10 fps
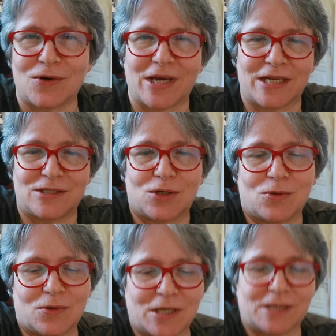Okay,
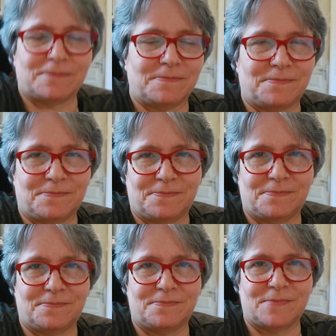so um,
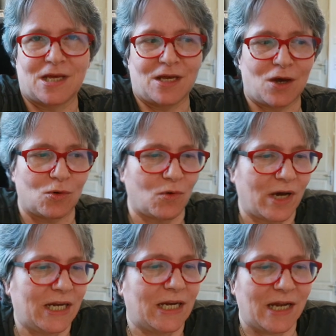I'll go
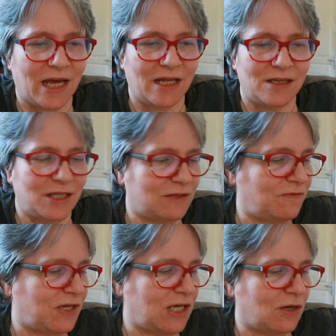ahead and end this
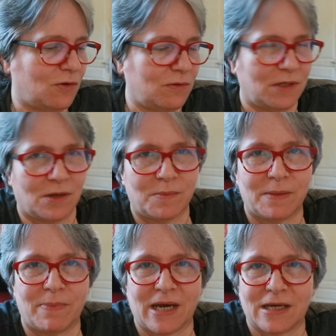video and I'll be
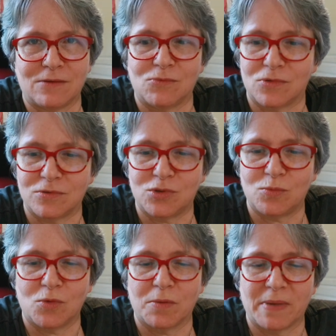back and we'll do
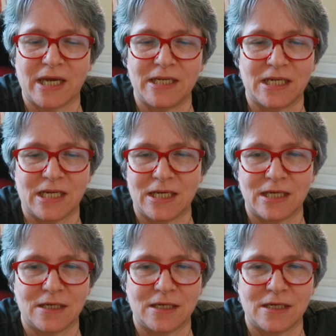more painting.